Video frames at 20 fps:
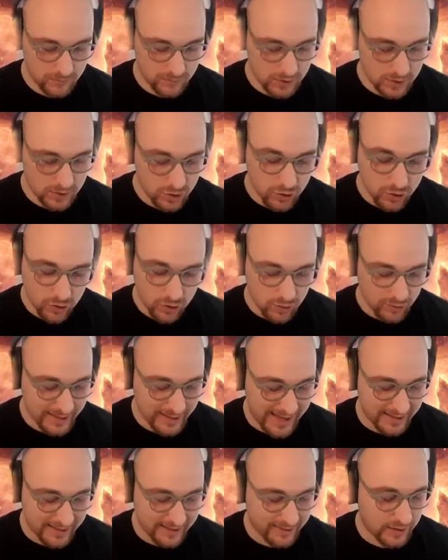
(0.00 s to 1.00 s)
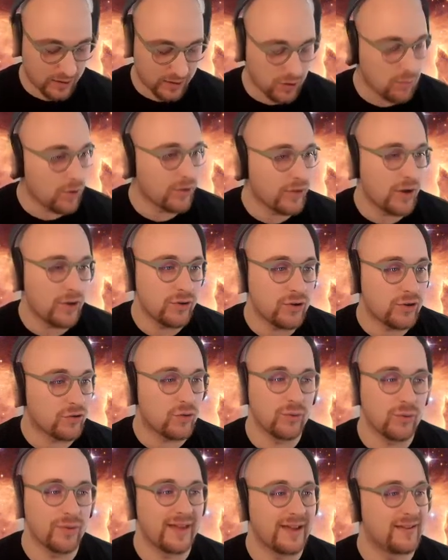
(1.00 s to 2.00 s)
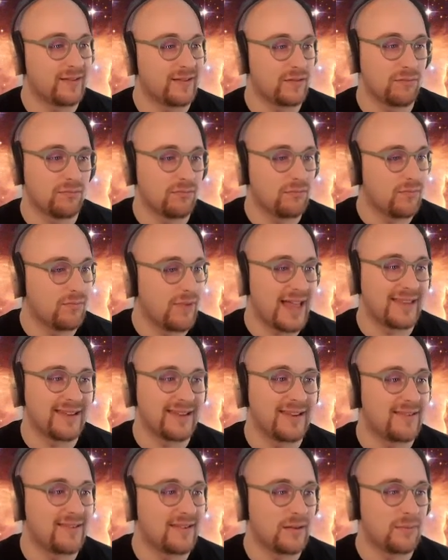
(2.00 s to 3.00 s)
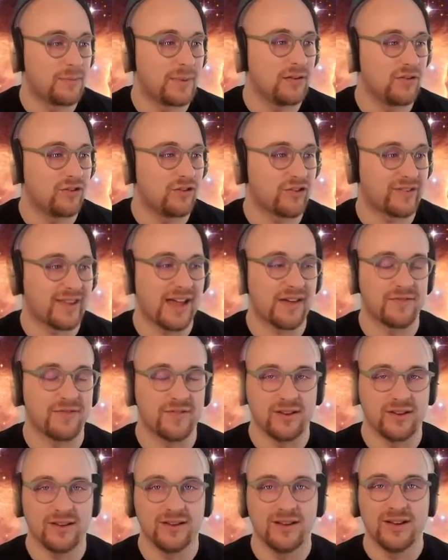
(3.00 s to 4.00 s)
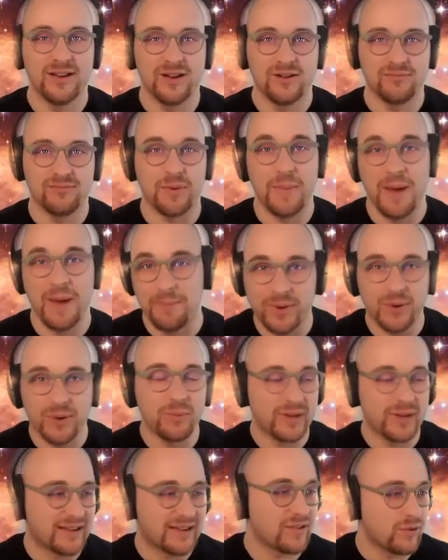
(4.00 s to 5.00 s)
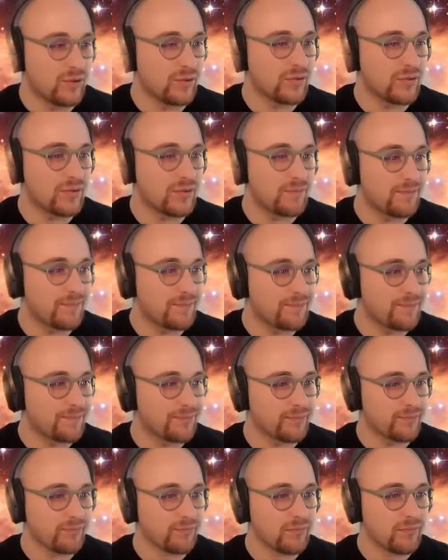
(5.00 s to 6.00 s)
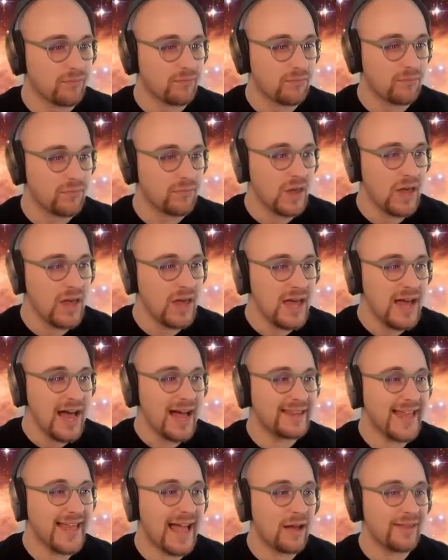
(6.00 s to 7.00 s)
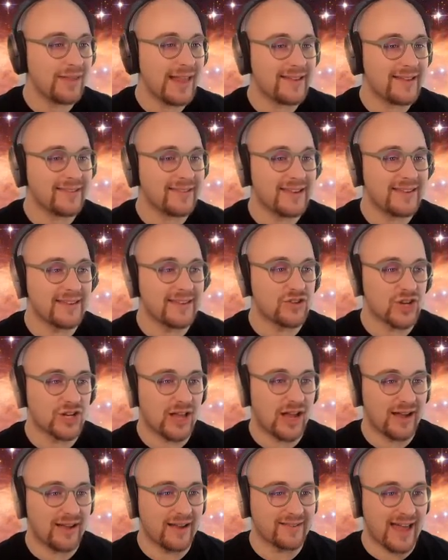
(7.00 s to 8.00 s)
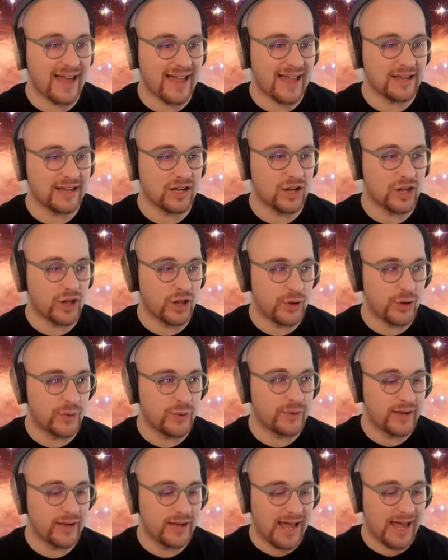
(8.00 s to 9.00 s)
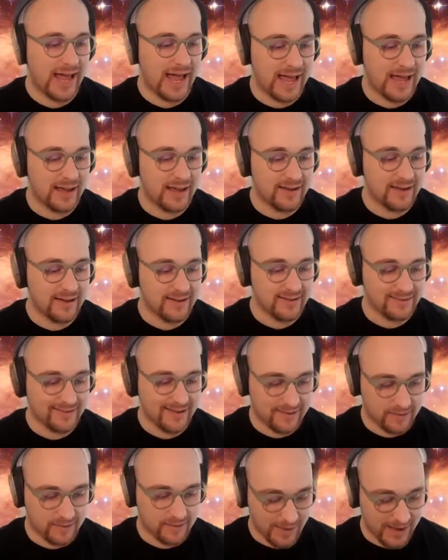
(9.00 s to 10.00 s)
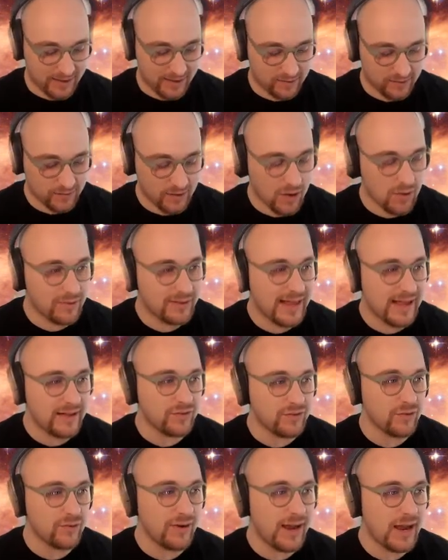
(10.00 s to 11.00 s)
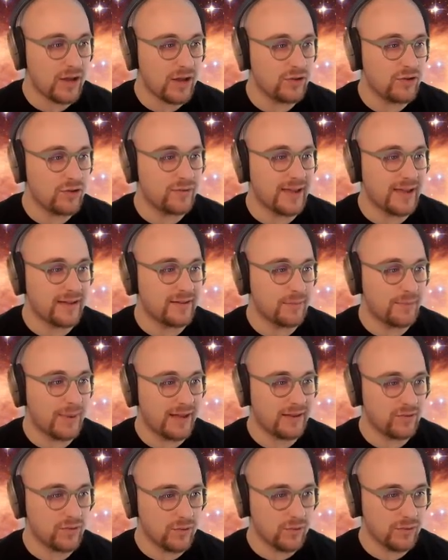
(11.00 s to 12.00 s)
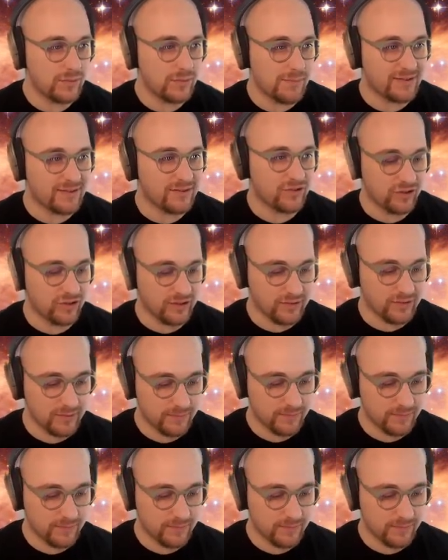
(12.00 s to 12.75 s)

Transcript: You can call it anything you want though. You could call this NEDB. You just have to remember what it's called. And now let's initialize and include a database. So let's create a new database called messages.